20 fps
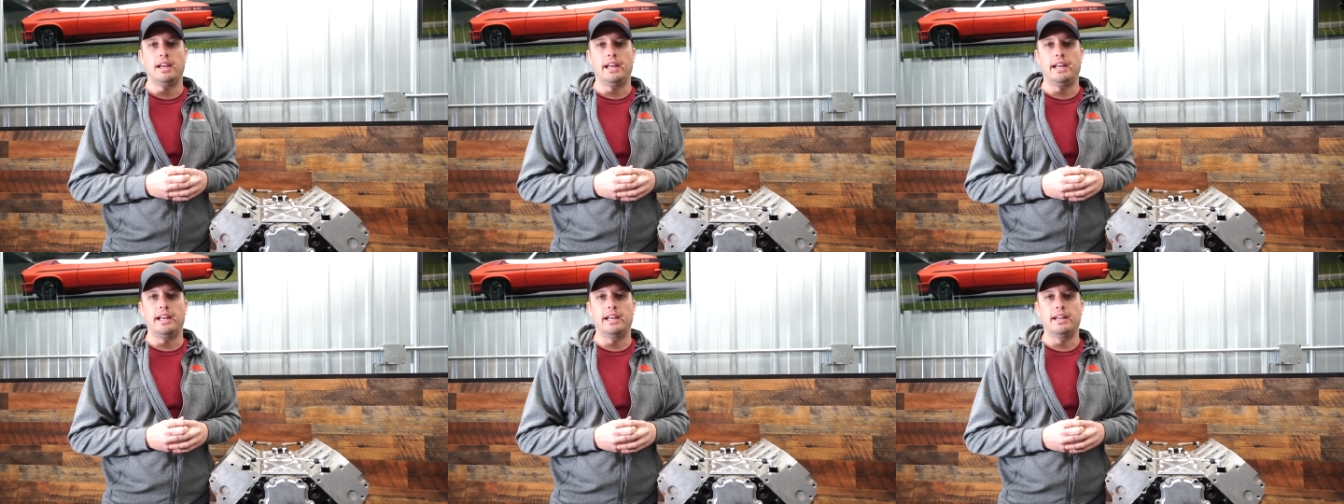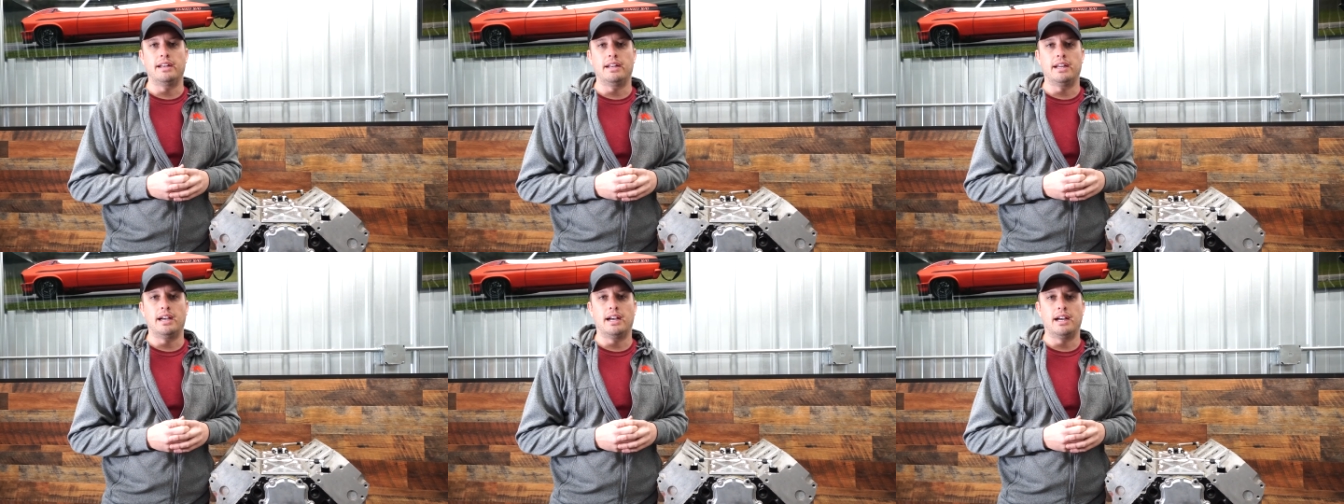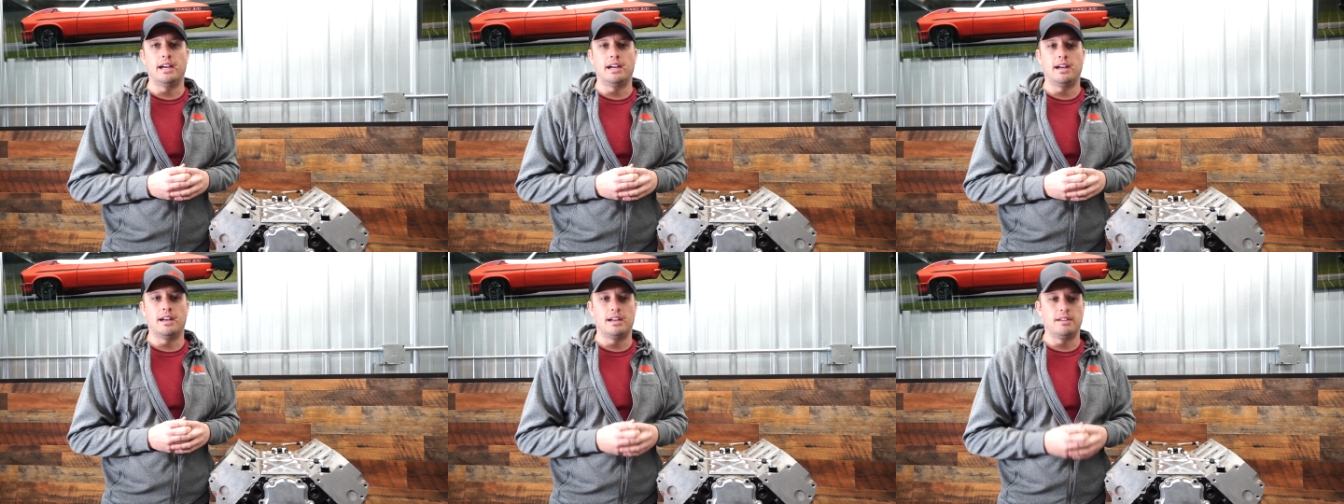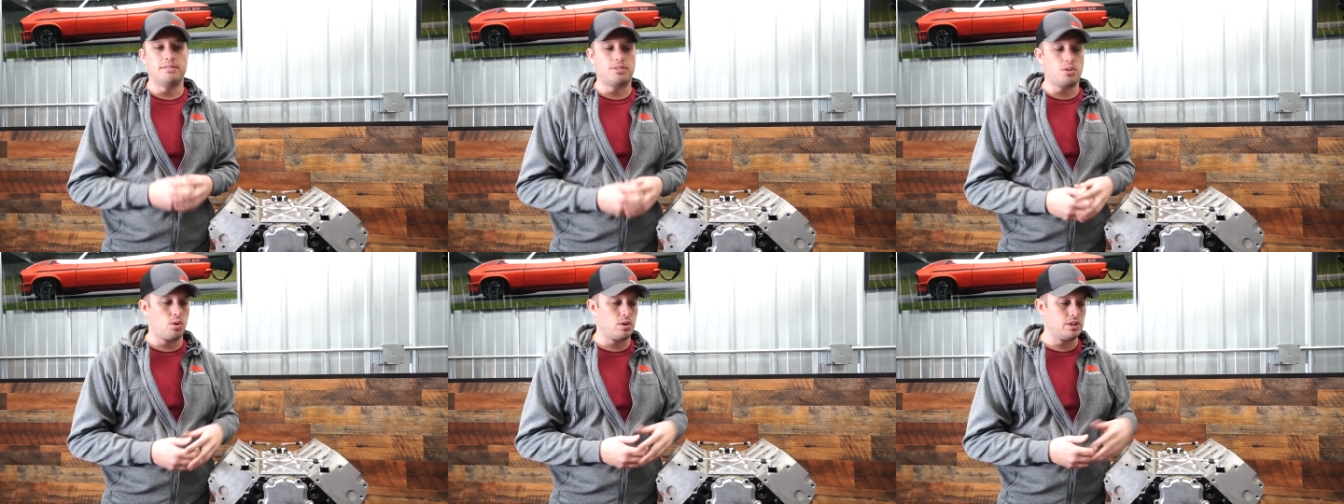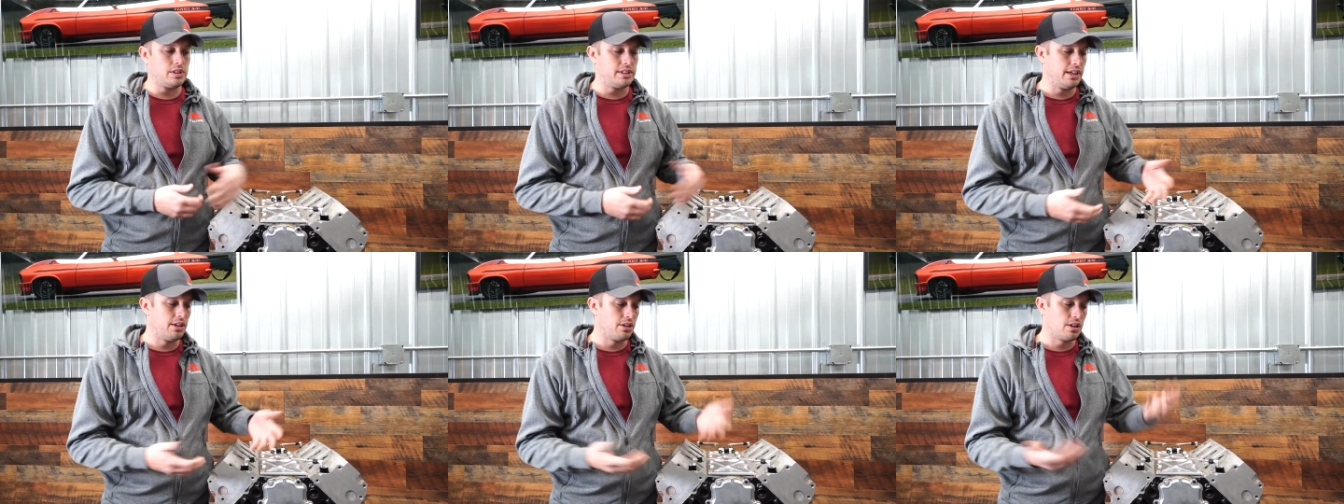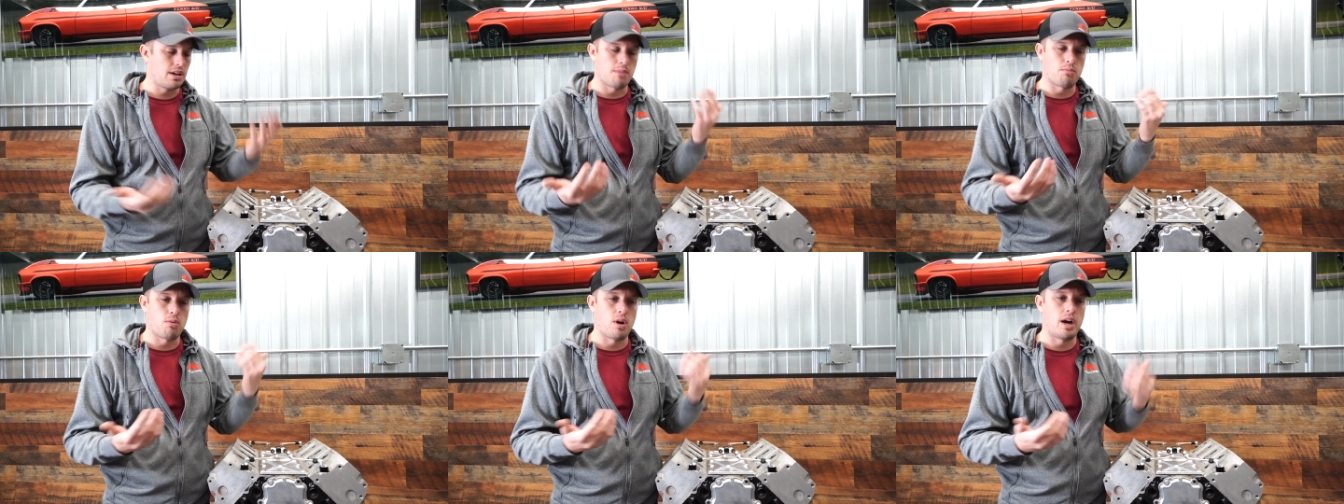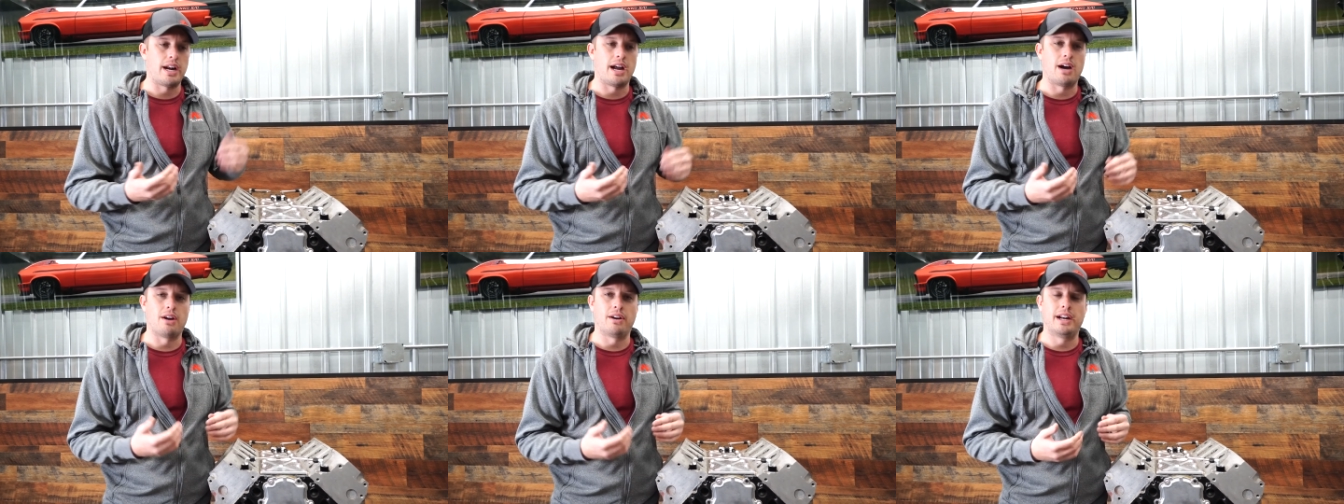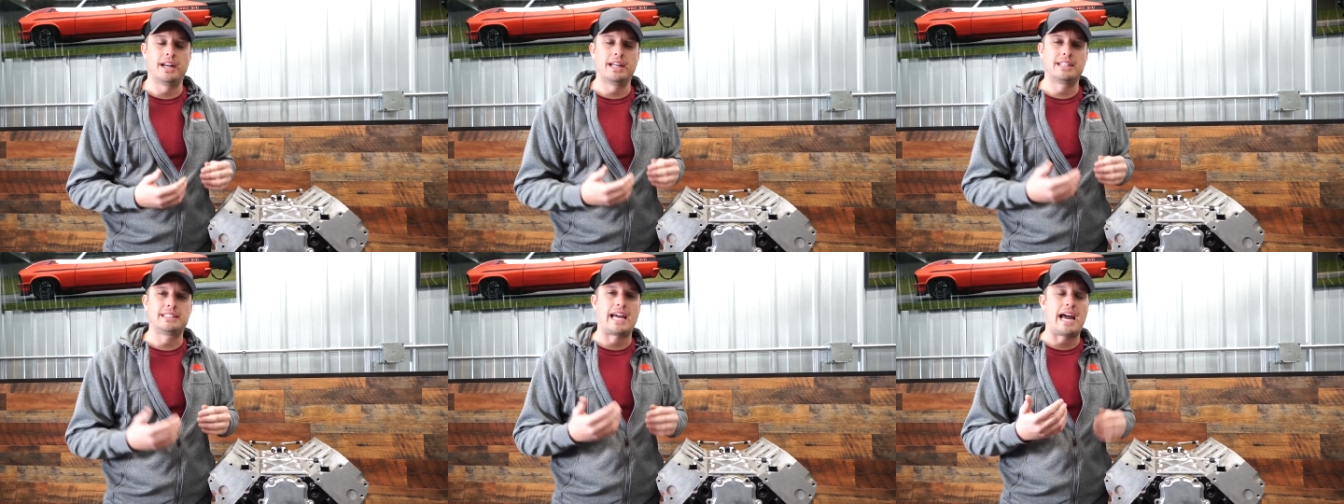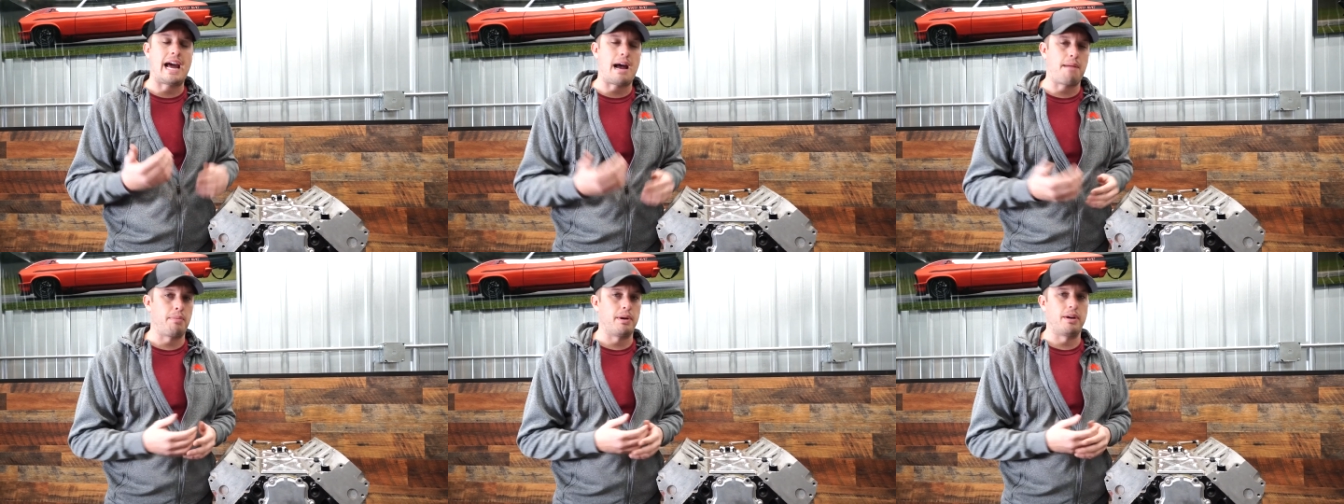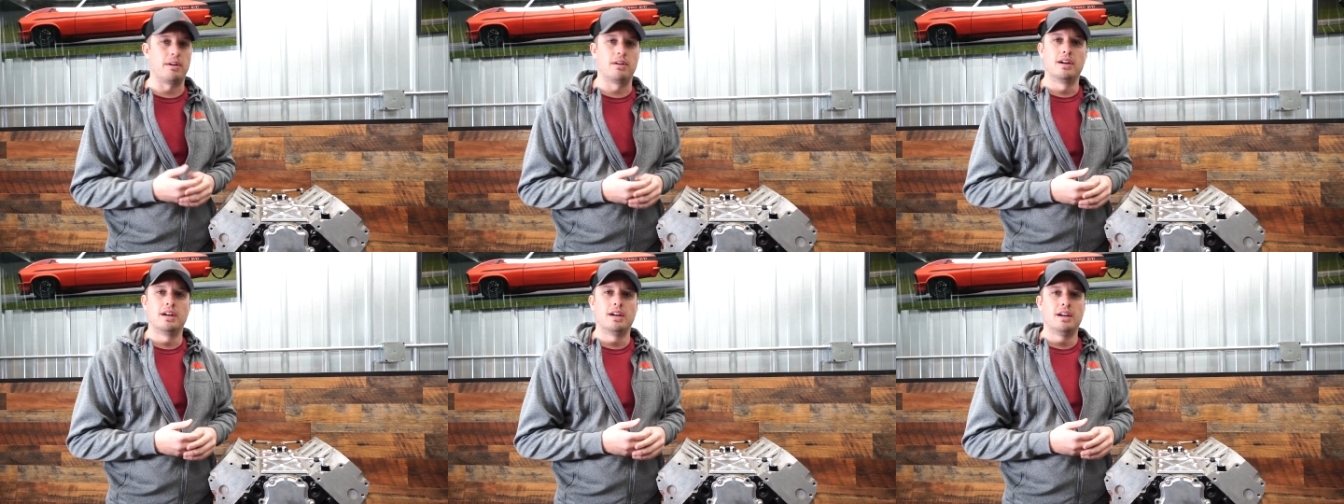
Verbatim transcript: And uh, of course, they'll come right out. And it's happened.